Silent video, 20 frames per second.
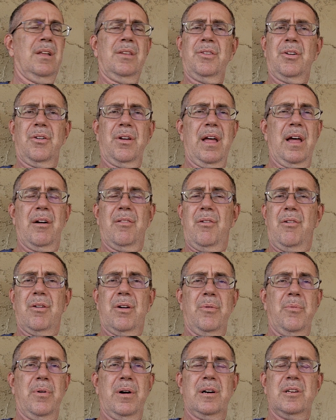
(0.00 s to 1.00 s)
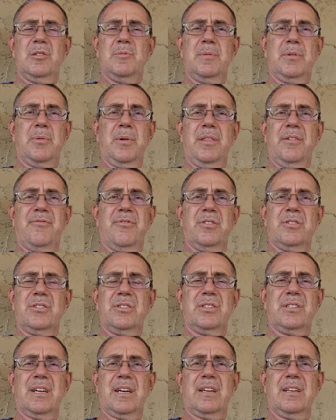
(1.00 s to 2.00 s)
Don't know how long it was between the first and
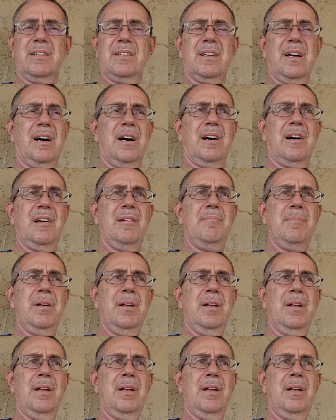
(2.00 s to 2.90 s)
second time,